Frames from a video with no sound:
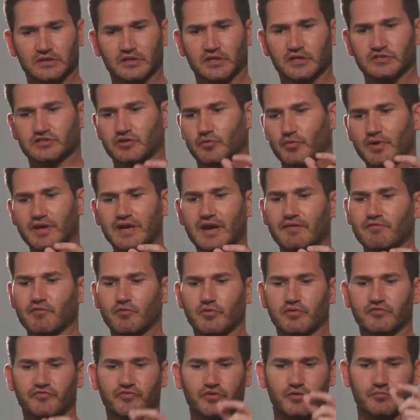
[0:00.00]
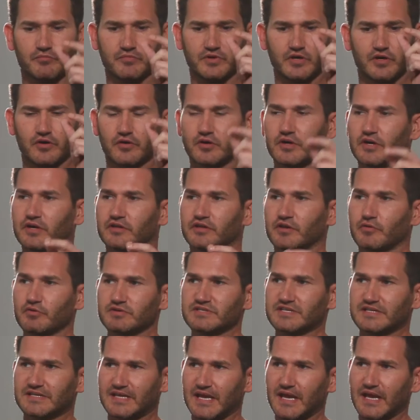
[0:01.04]
So we had everyone from, you know, there was a
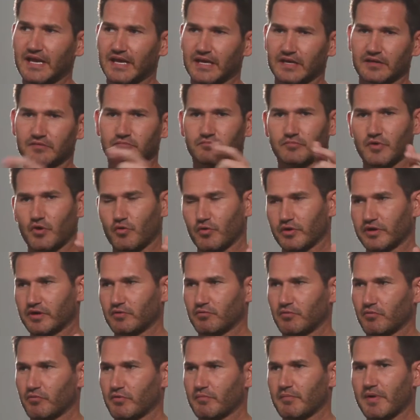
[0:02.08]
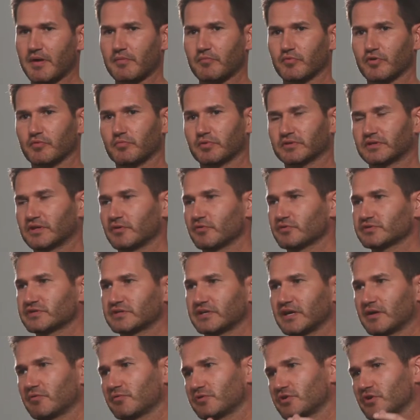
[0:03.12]
day, no one here will remember, but there was a day
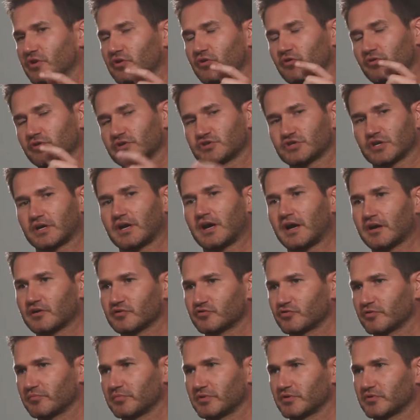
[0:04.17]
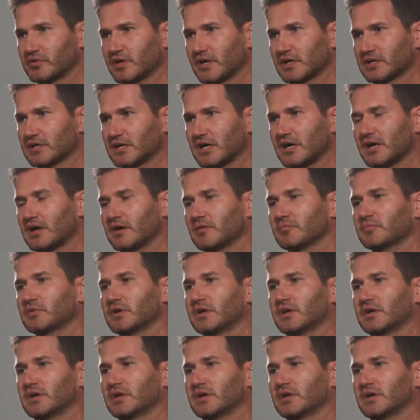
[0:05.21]
when you could go to chicago tribune dot com